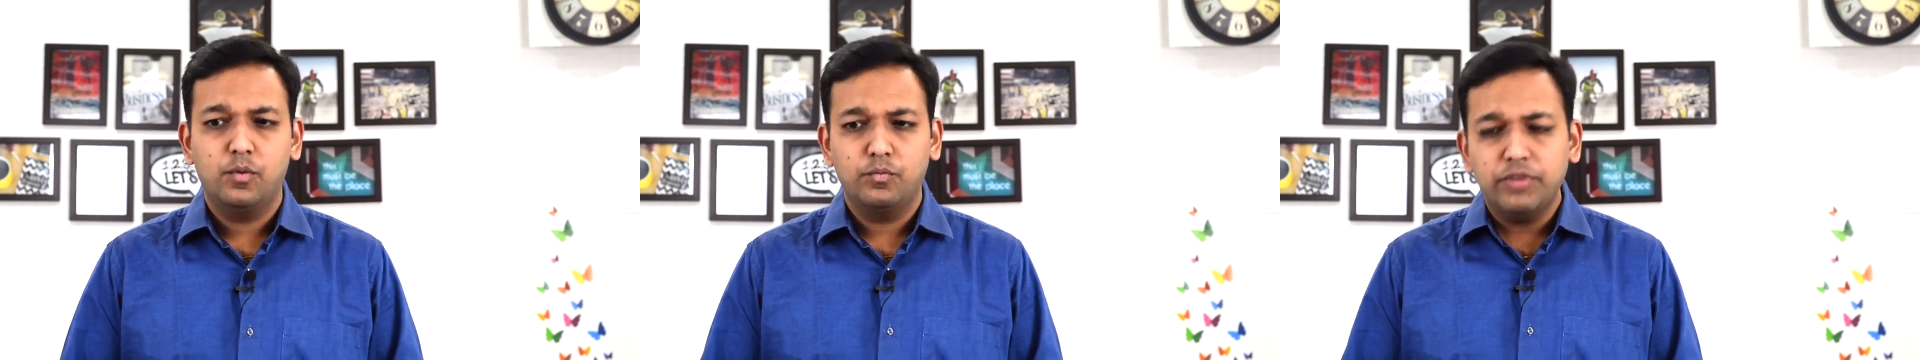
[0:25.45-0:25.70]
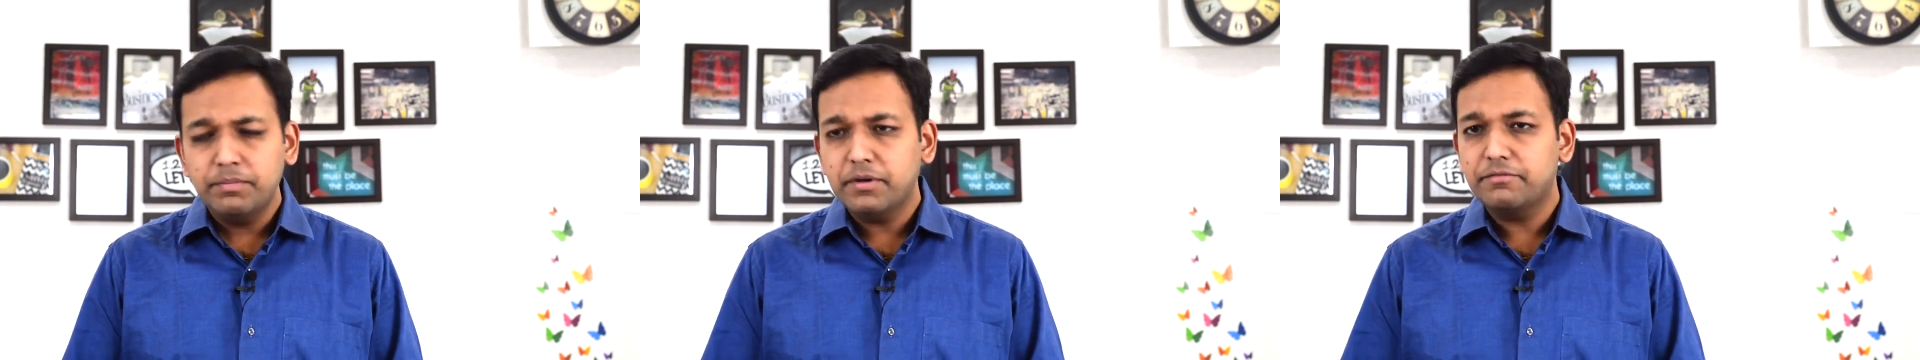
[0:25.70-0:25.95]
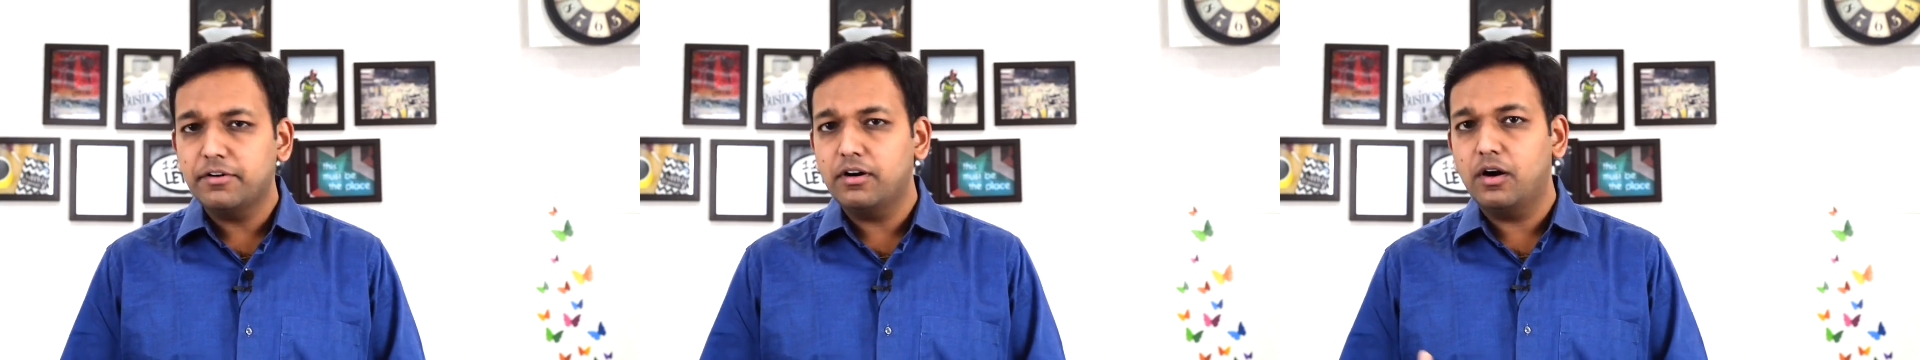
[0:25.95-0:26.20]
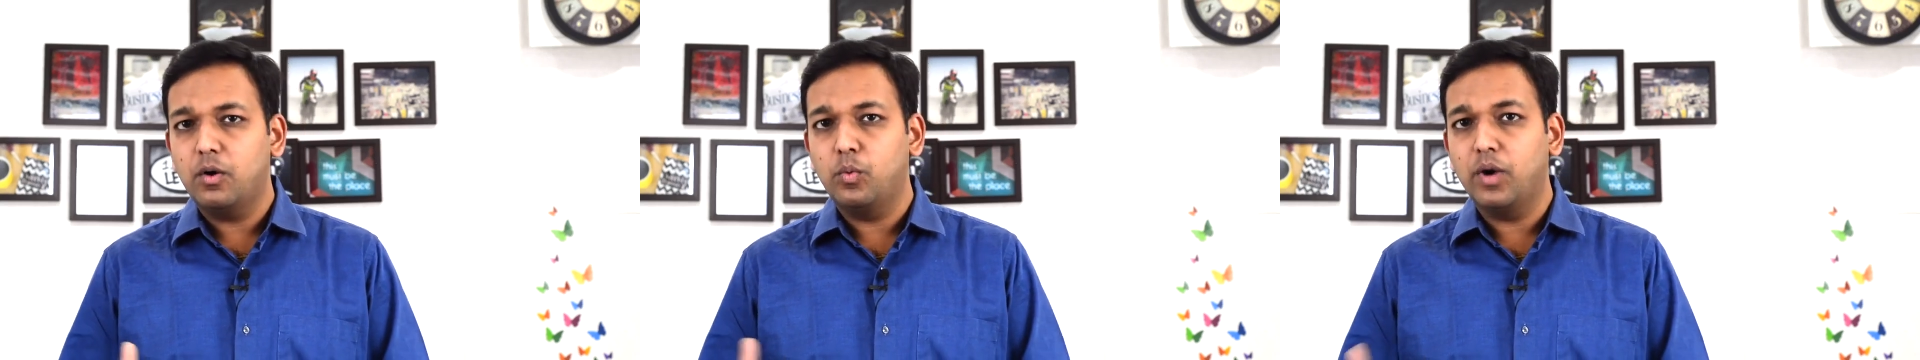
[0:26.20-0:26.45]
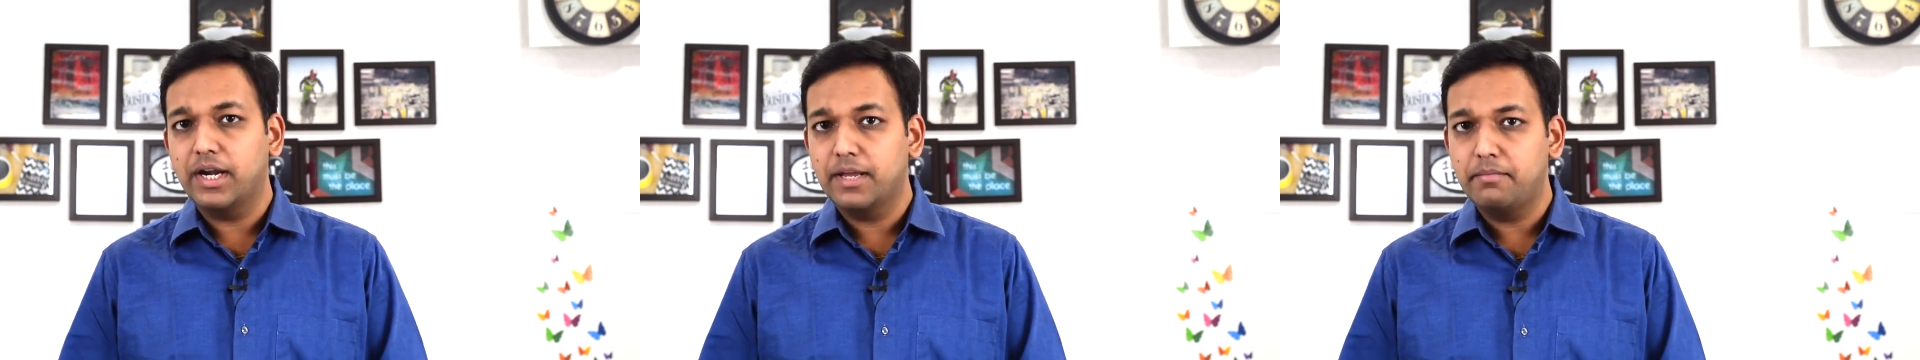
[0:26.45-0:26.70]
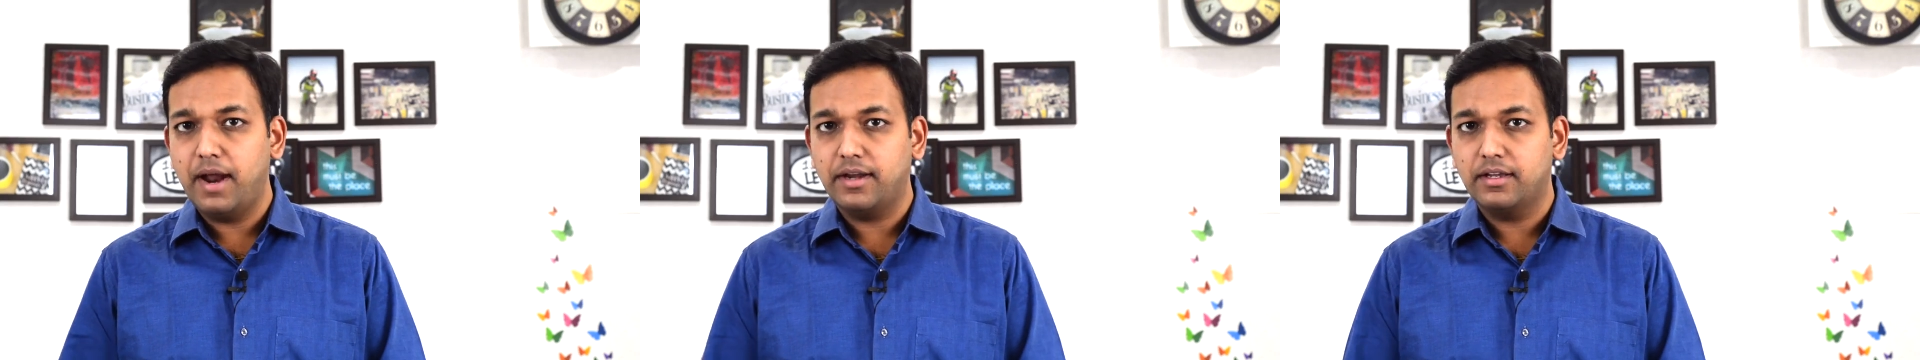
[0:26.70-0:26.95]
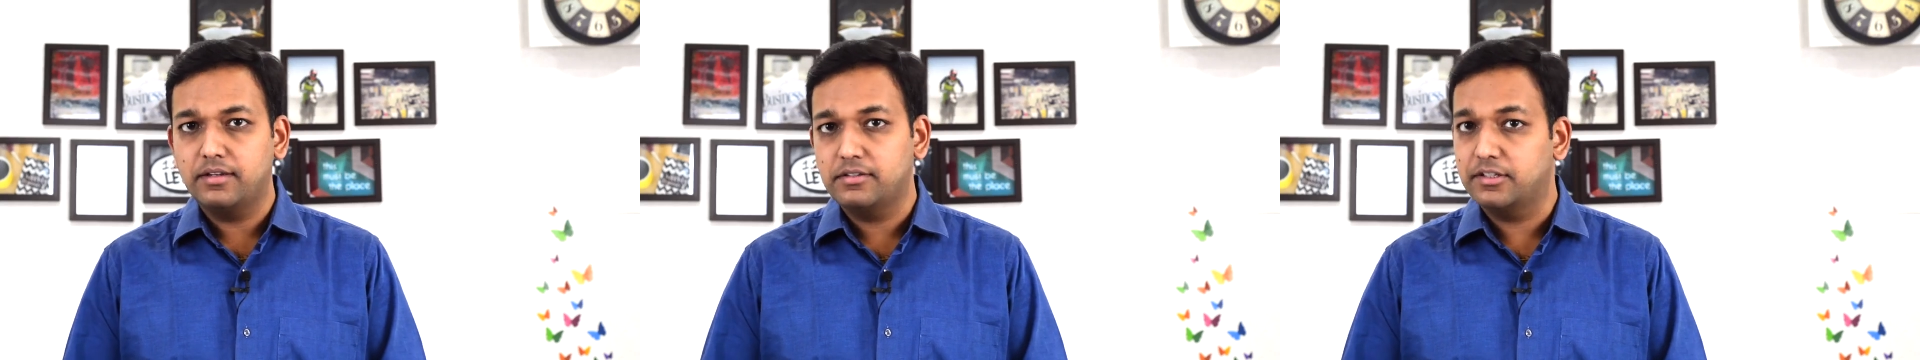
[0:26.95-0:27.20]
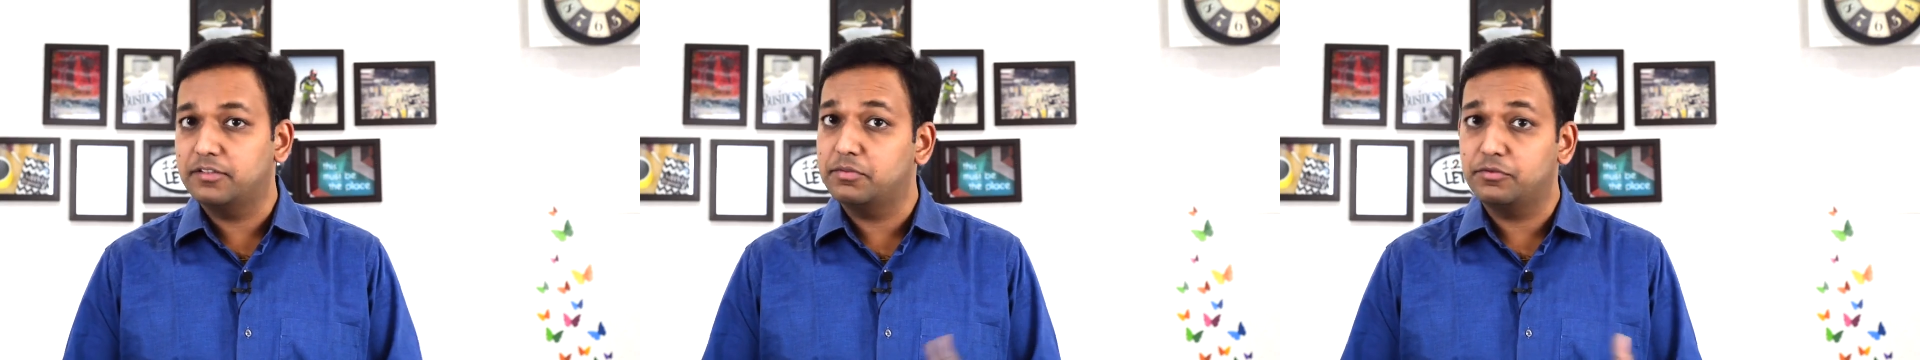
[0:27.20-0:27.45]
We prefer a one day batting
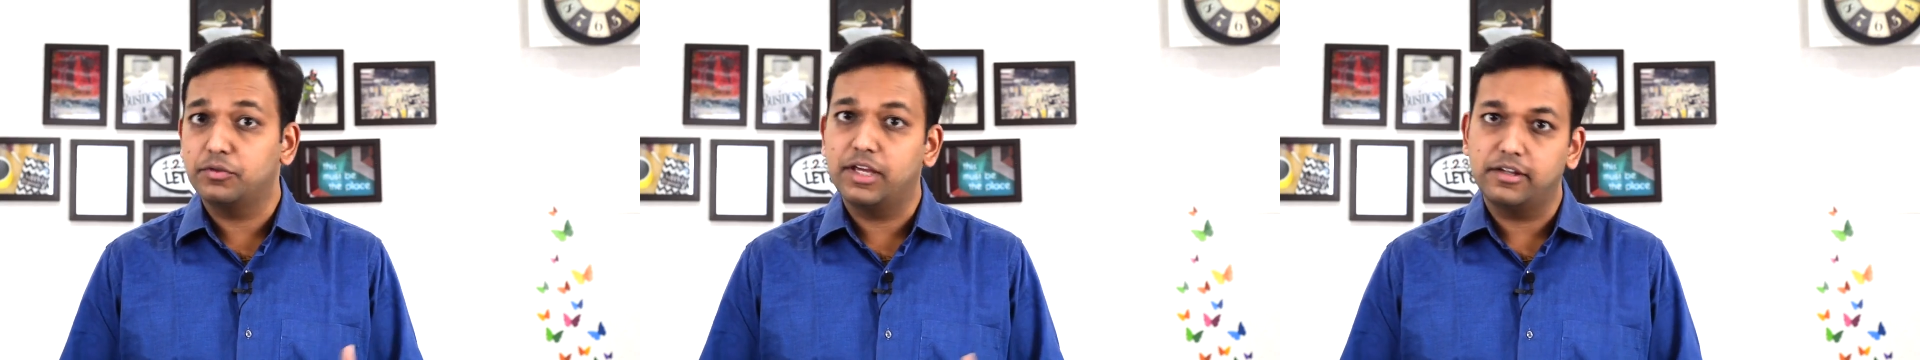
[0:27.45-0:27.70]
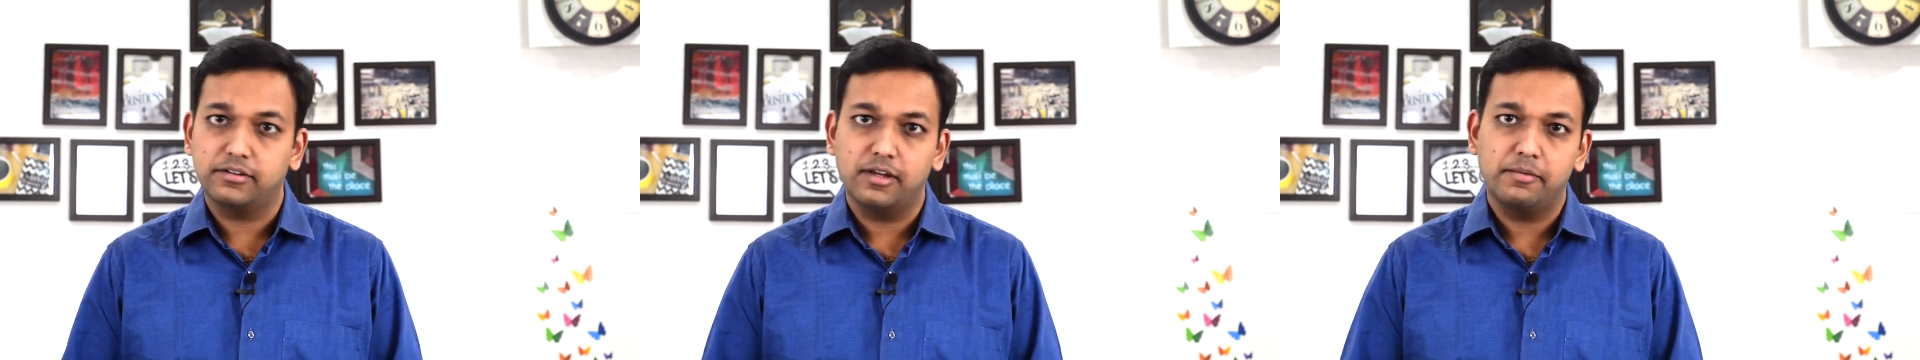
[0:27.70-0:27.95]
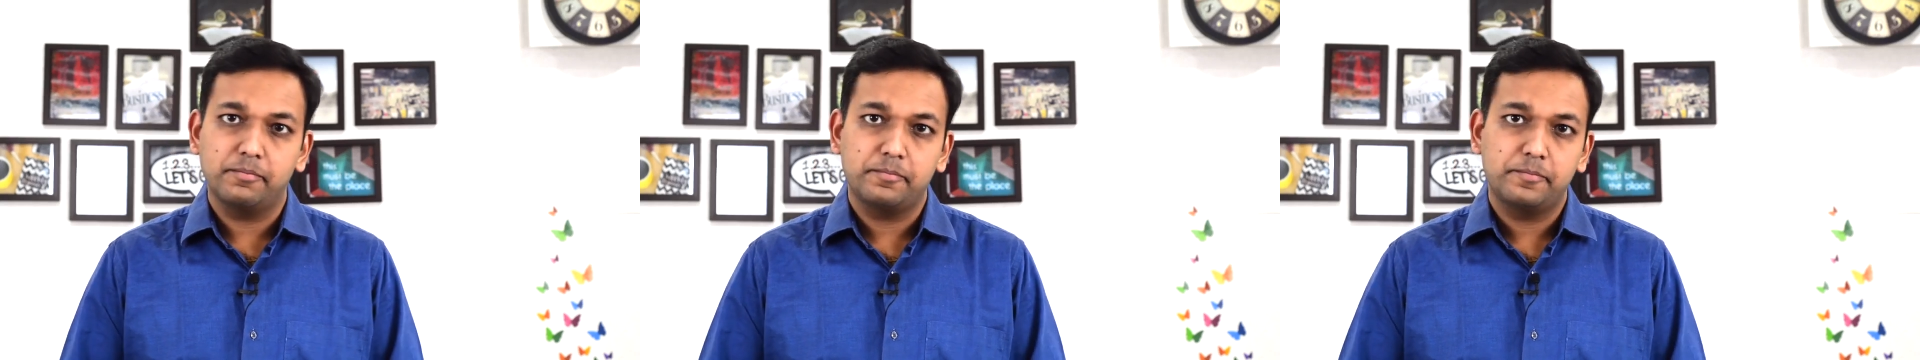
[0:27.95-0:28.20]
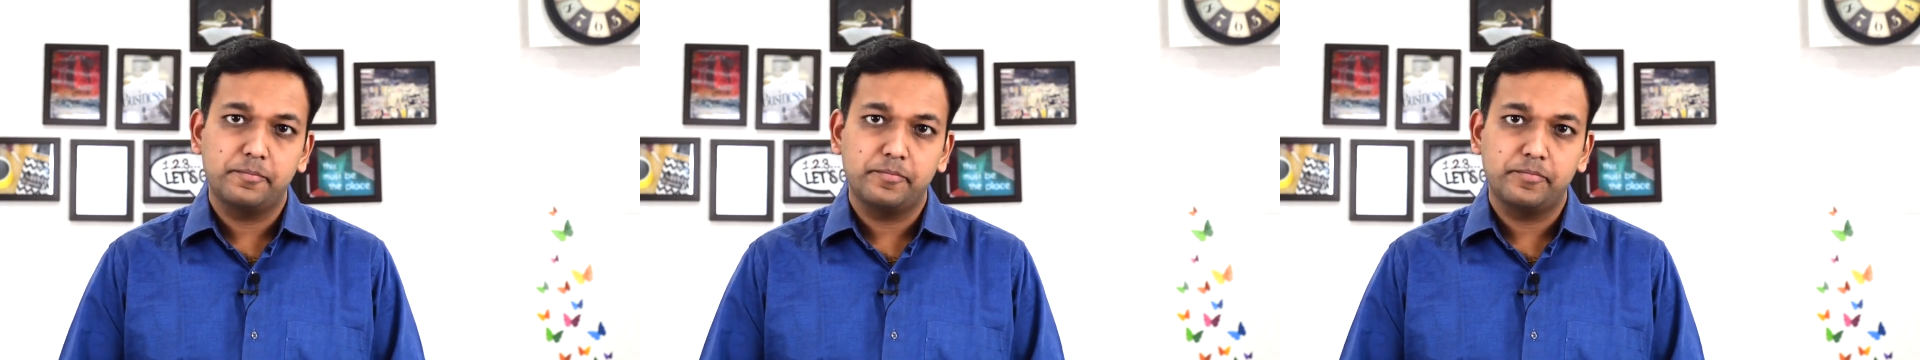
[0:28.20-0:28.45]
just before the exam.